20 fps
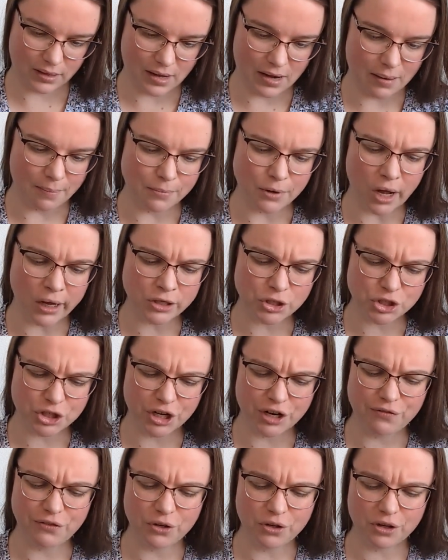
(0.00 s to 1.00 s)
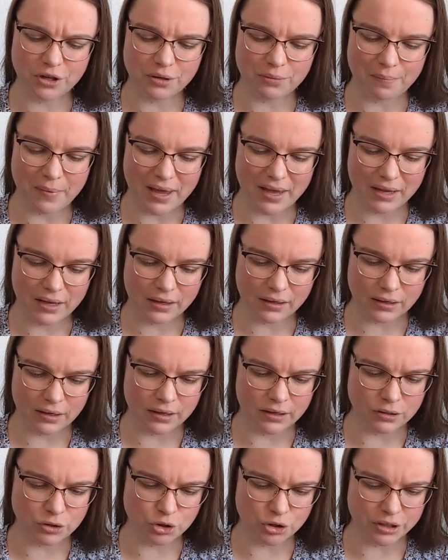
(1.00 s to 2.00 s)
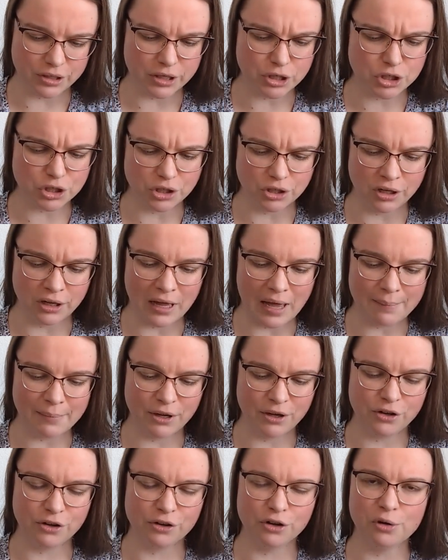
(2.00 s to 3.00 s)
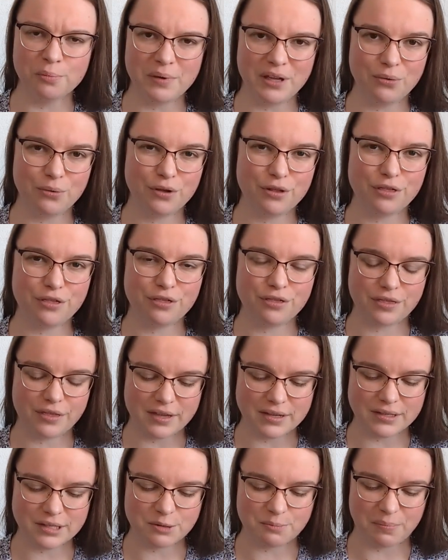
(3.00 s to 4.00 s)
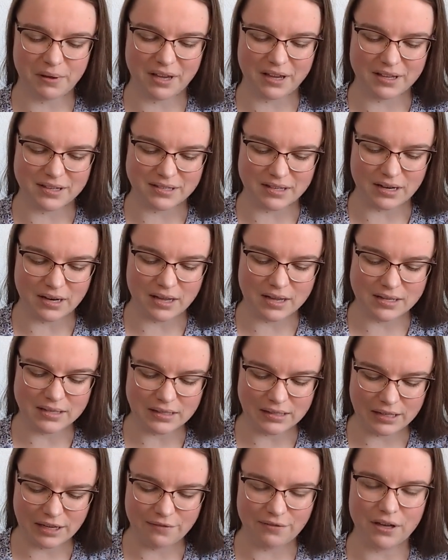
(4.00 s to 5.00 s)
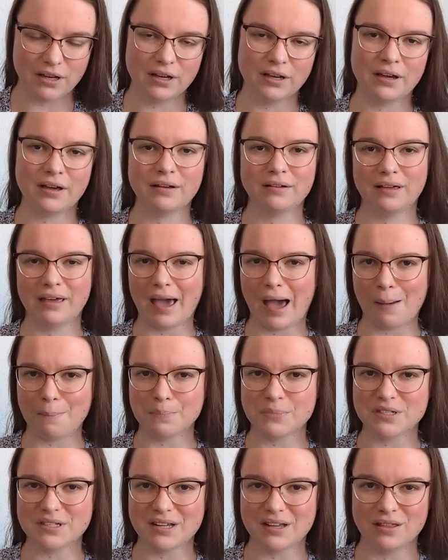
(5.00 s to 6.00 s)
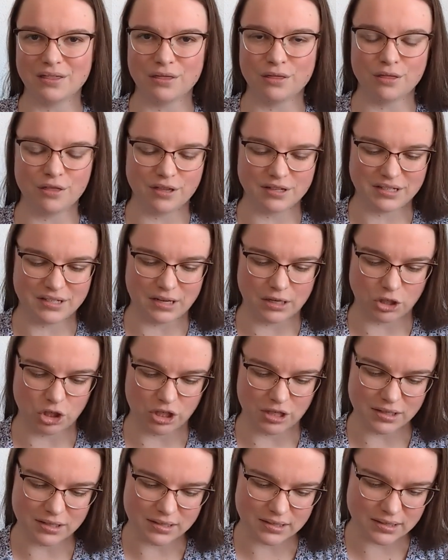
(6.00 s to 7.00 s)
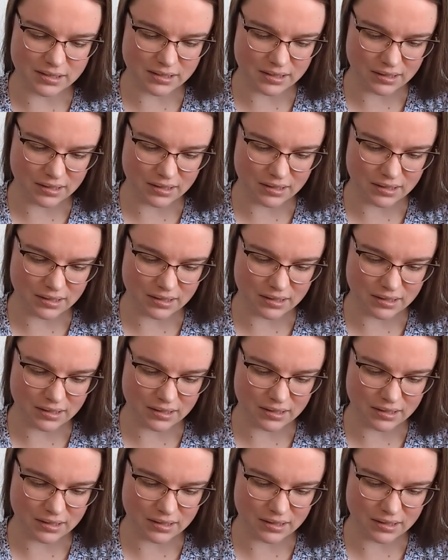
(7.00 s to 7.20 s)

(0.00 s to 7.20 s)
And I'm not sure if you could make a traditional amigurumi with this because it is leaving gaps in the stitches.